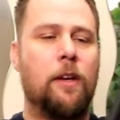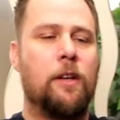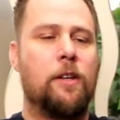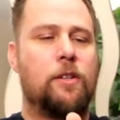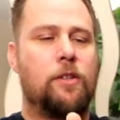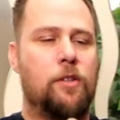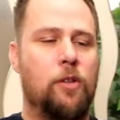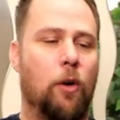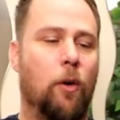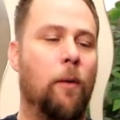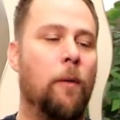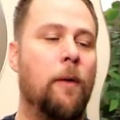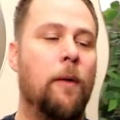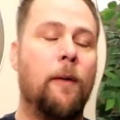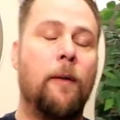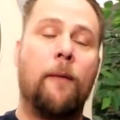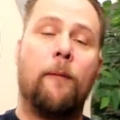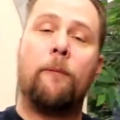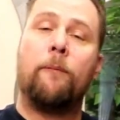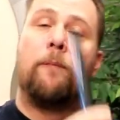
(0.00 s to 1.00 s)
So
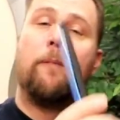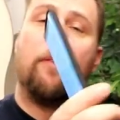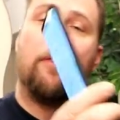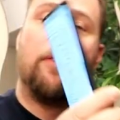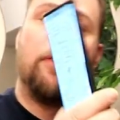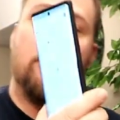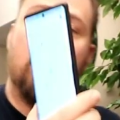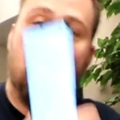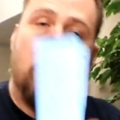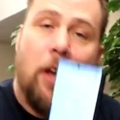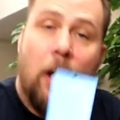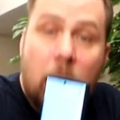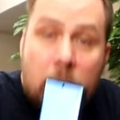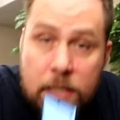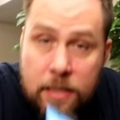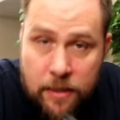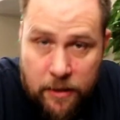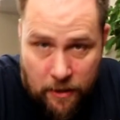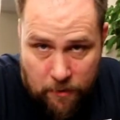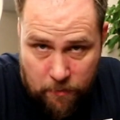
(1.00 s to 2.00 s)
the
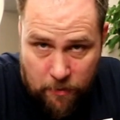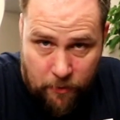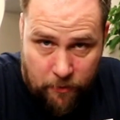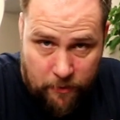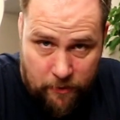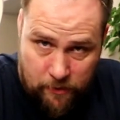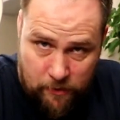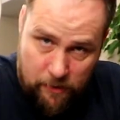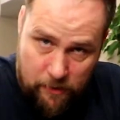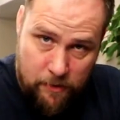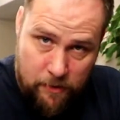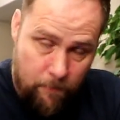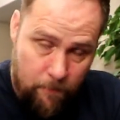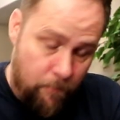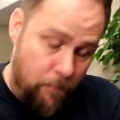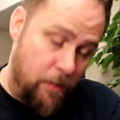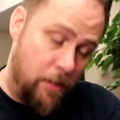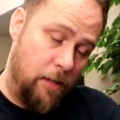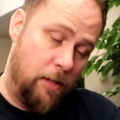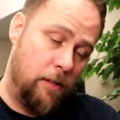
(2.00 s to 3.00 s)
nice thing about this
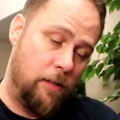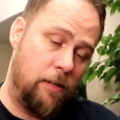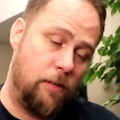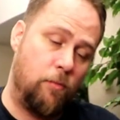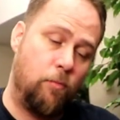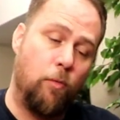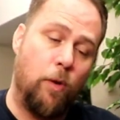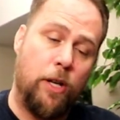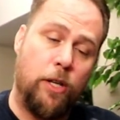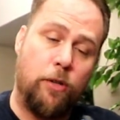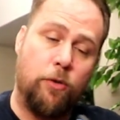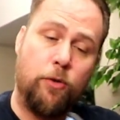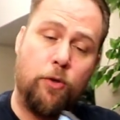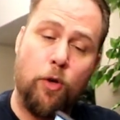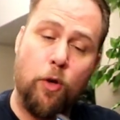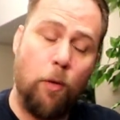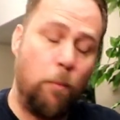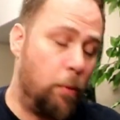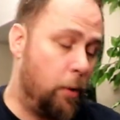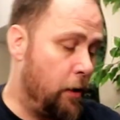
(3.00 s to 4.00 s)
is when you
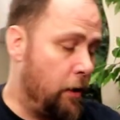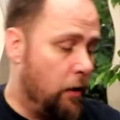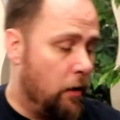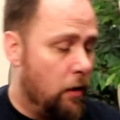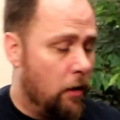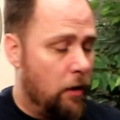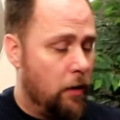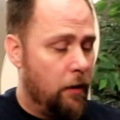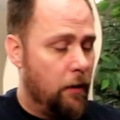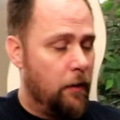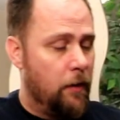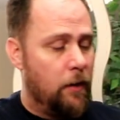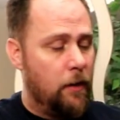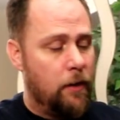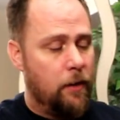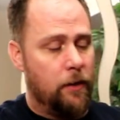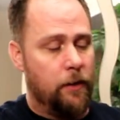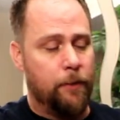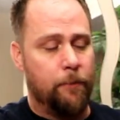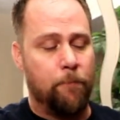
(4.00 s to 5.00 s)
do put it on
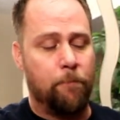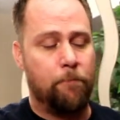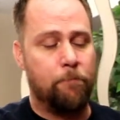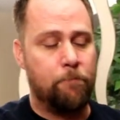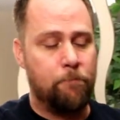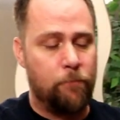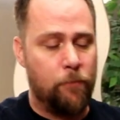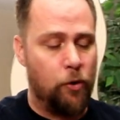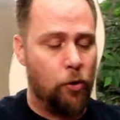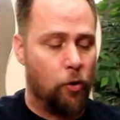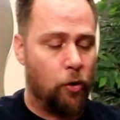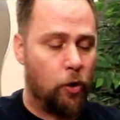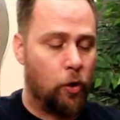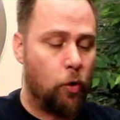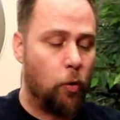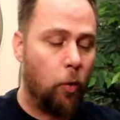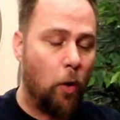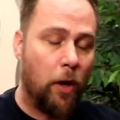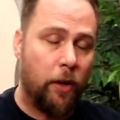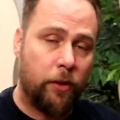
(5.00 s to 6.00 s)
your
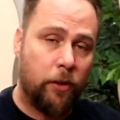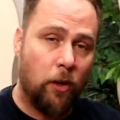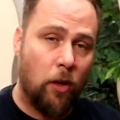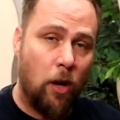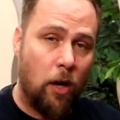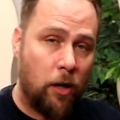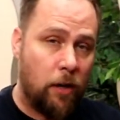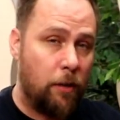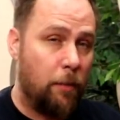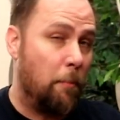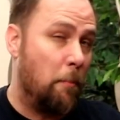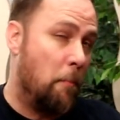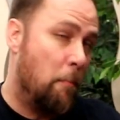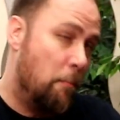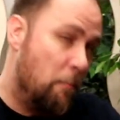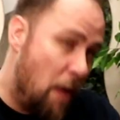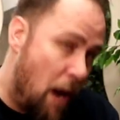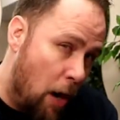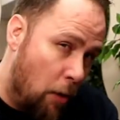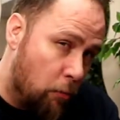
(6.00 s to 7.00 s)
quad lock
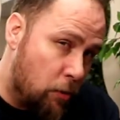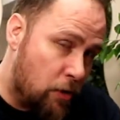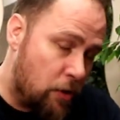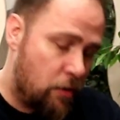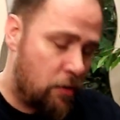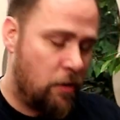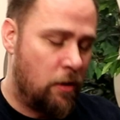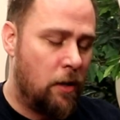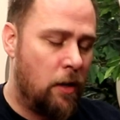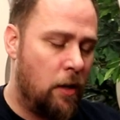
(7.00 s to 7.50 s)
mount,